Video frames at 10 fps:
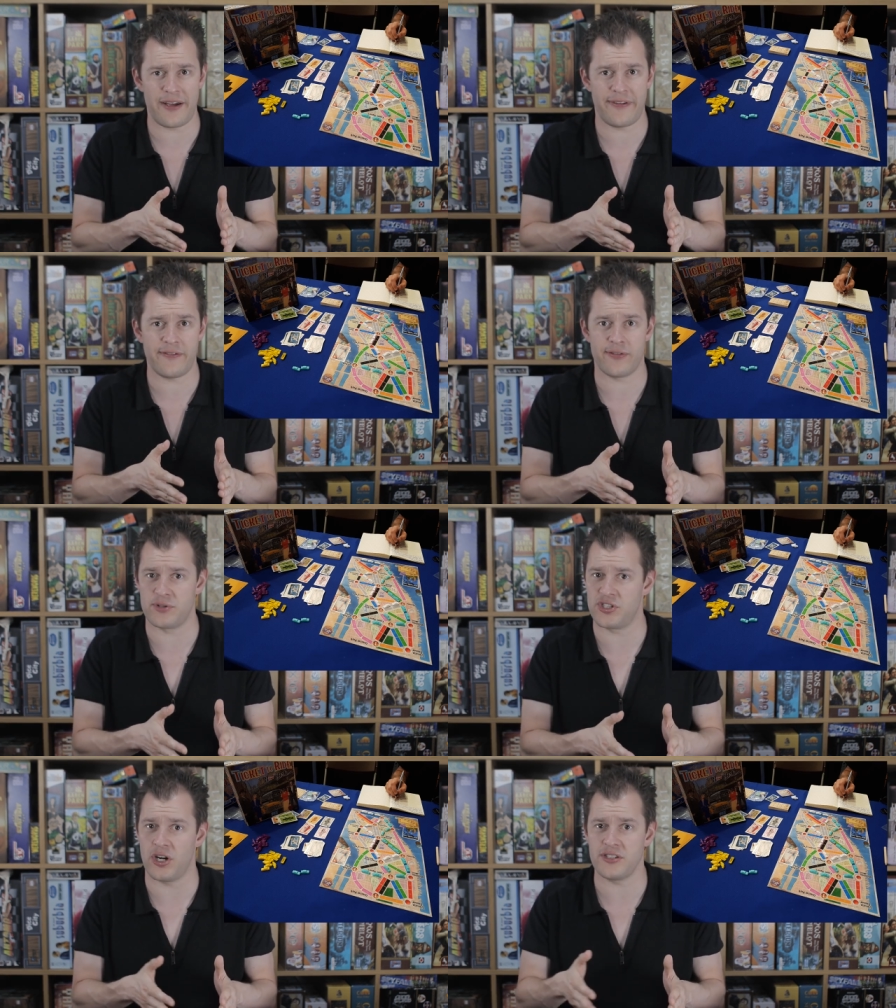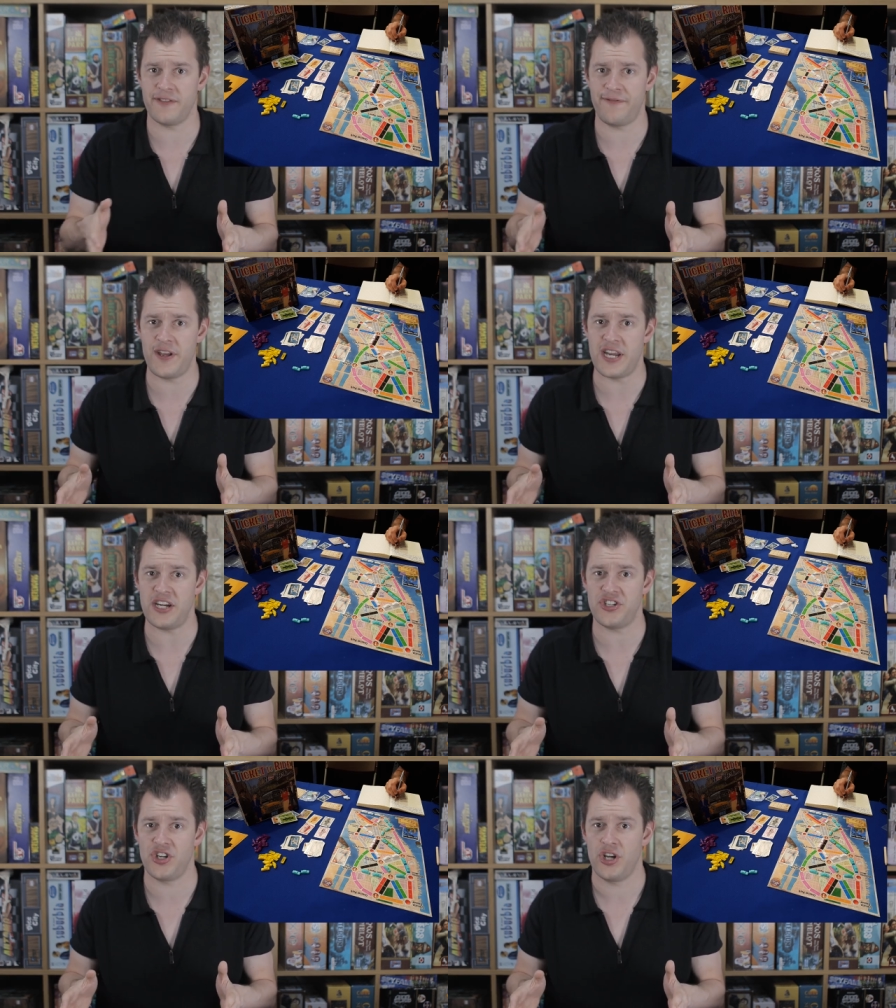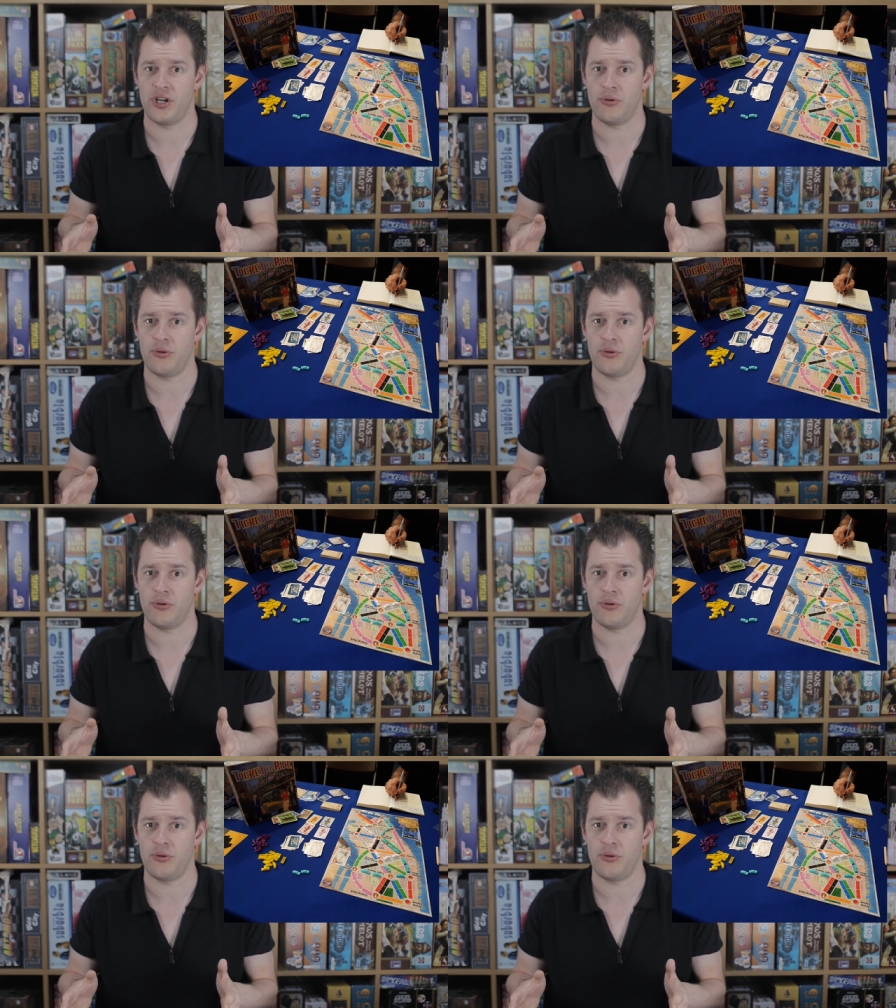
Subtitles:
I think from start to finish,